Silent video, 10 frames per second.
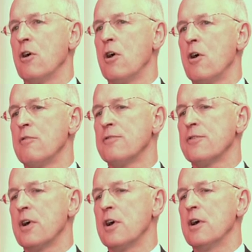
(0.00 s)

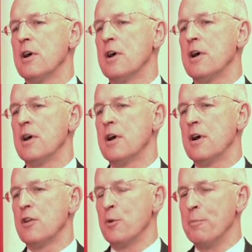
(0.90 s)
of
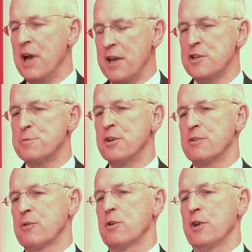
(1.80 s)
the management
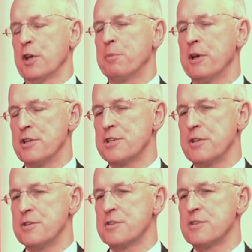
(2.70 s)
of chronic
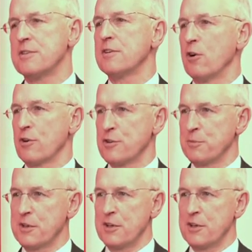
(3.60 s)
patients, long-term